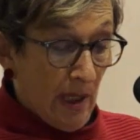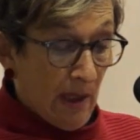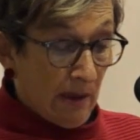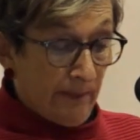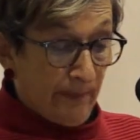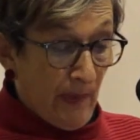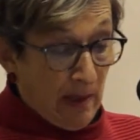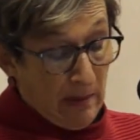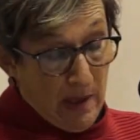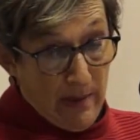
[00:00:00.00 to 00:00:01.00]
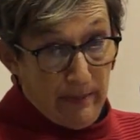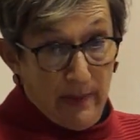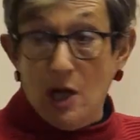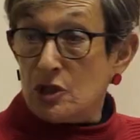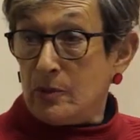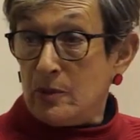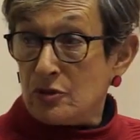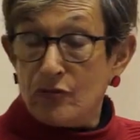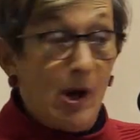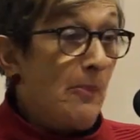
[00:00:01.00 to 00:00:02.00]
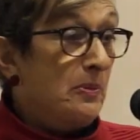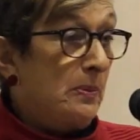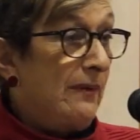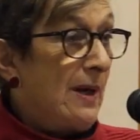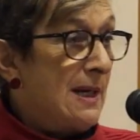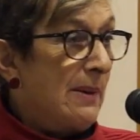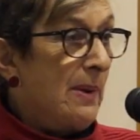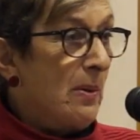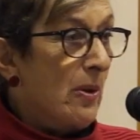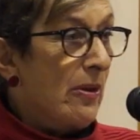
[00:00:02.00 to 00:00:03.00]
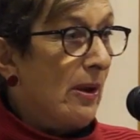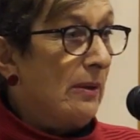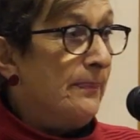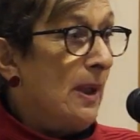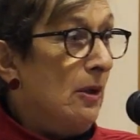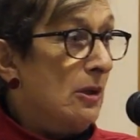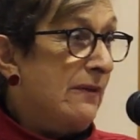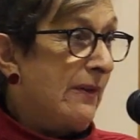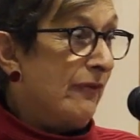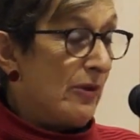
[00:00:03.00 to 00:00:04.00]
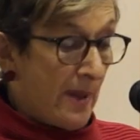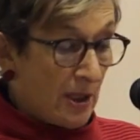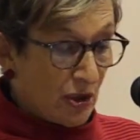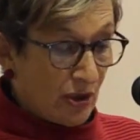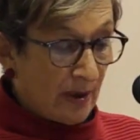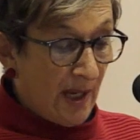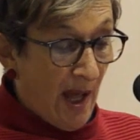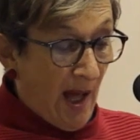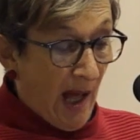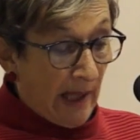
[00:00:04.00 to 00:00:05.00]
and largely because Rob's provided me with a lot of information.